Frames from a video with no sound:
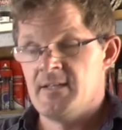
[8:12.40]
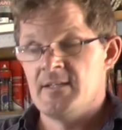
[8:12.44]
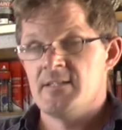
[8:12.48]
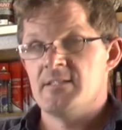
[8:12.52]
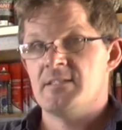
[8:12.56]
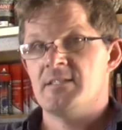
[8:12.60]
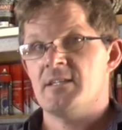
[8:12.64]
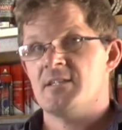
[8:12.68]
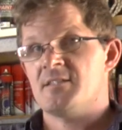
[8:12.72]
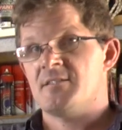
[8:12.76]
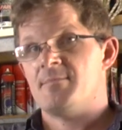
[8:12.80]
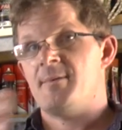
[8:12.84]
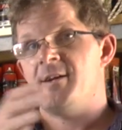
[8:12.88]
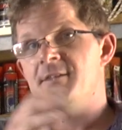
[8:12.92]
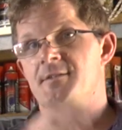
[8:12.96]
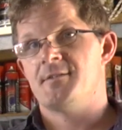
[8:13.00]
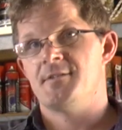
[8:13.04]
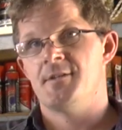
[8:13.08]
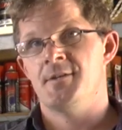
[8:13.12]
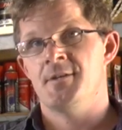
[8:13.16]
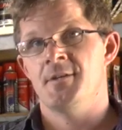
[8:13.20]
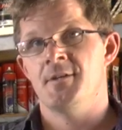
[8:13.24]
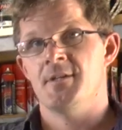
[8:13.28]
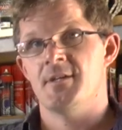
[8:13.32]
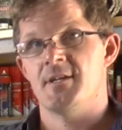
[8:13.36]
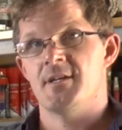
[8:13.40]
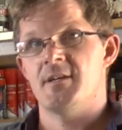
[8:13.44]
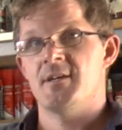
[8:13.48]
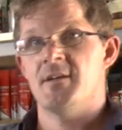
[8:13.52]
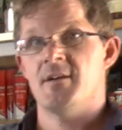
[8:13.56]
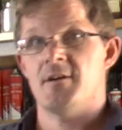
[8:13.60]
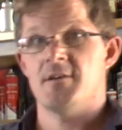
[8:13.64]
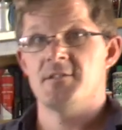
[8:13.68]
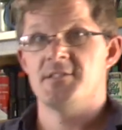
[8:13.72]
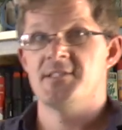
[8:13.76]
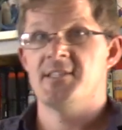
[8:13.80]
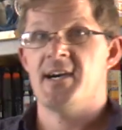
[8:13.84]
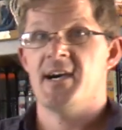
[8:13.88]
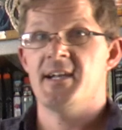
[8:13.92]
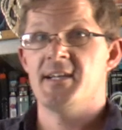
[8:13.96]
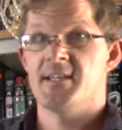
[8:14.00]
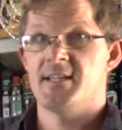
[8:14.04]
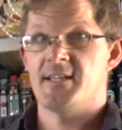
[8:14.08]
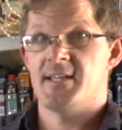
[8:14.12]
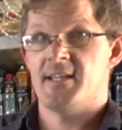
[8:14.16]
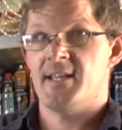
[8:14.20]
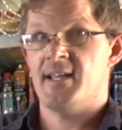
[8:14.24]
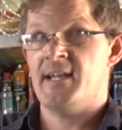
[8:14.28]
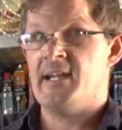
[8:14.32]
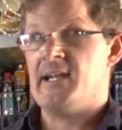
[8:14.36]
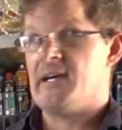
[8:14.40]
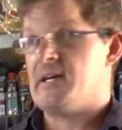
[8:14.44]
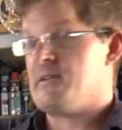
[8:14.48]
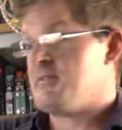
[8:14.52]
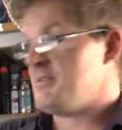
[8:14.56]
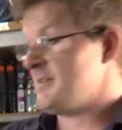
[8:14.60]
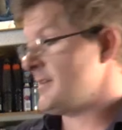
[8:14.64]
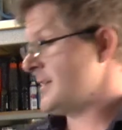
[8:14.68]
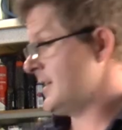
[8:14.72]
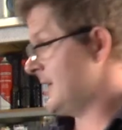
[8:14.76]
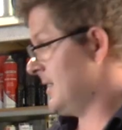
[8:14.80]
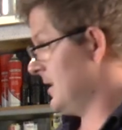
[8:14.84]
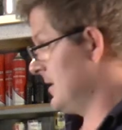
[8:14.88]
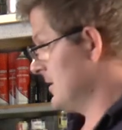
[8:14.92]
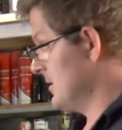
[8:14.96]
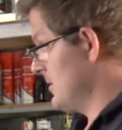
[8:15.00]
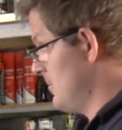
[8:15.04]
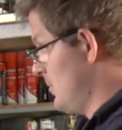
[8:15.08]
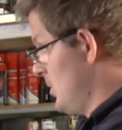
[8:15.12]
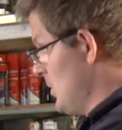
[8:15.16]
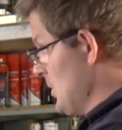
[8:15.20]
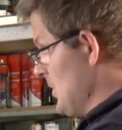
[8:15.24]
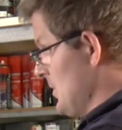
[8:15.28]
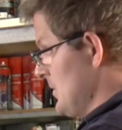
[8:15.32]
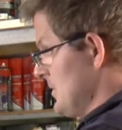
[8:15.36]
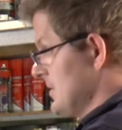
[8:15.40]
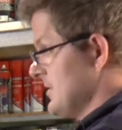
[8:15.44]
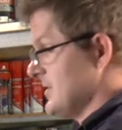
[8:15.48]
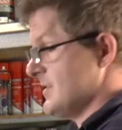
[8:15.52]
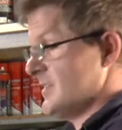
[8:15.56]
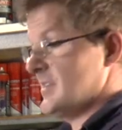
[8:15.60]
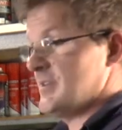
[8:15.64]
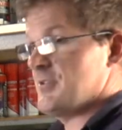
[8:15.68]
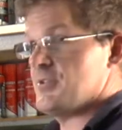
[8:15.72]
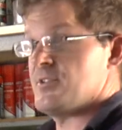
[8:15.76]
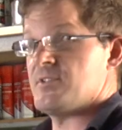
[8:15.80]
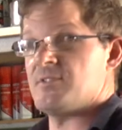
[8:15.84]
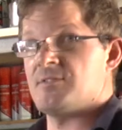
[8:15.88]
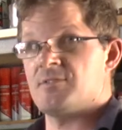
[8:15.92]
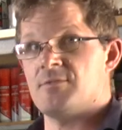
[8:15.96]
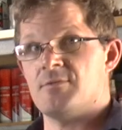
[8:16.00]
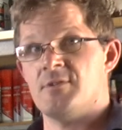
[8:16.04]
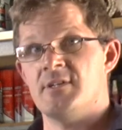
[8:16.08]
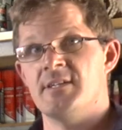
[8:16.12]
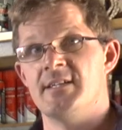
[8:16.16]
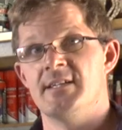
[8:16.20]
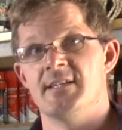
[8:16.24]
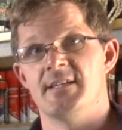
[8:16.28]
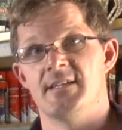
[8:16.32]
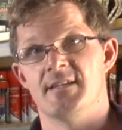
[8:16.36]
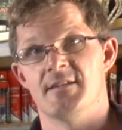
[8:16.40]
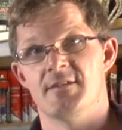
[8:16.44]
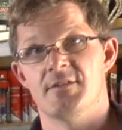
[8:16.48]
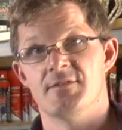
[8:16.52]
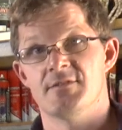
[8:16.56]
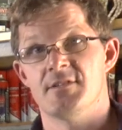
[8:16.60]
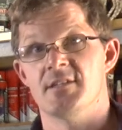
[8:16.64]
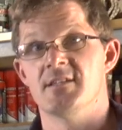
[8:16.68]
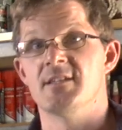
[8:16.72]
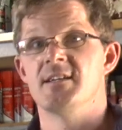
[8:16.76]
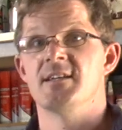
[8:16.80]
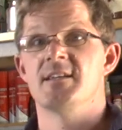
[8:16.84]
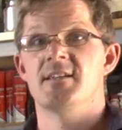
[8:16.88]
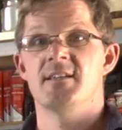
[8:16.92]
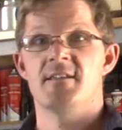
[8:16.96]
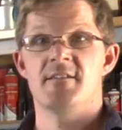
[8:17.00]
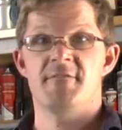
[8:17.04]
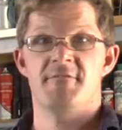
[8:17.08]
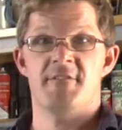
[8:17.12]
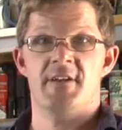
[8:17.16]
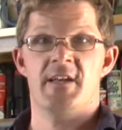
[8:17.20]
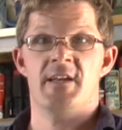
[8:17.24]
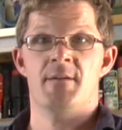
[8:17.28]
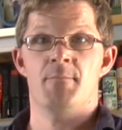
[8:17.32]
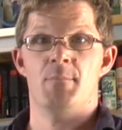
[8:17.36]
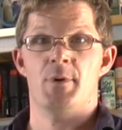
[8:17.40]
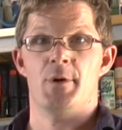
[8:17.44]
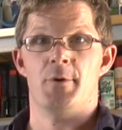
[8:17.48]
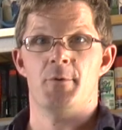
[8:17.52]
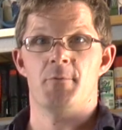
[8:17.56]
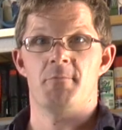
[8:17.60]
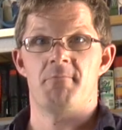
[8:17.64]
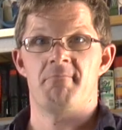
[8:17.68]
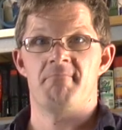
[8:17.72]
6 months earlier, I'd taken it out to put on the Series 3 here because I needed a fan belt.